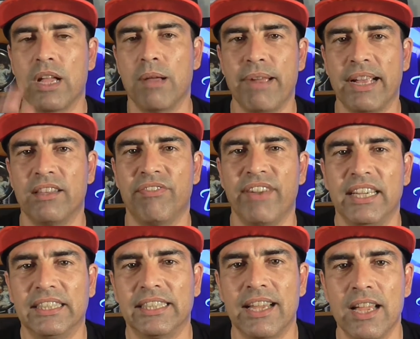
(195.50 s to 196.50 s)
come back to
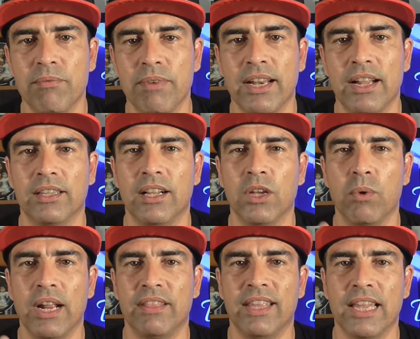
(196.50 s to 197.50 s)
FaceTime, and I'll tell you
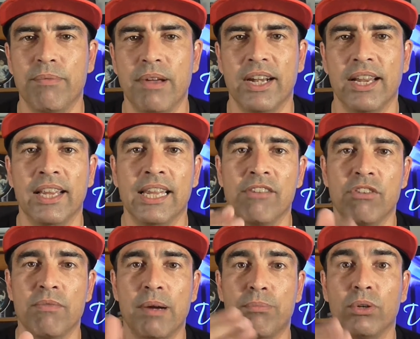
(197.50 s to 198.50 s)
what I think about it and give
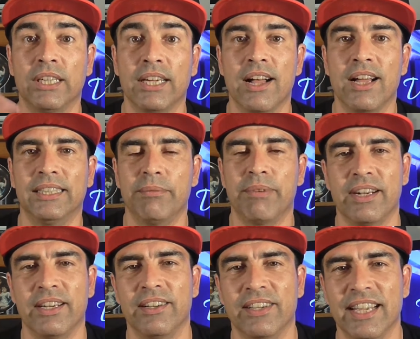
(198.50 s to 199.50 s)
you my pros and cons about
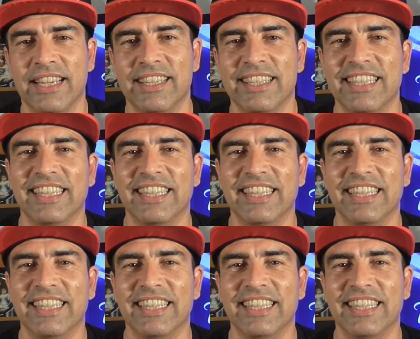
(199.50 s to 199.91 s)
it, okay?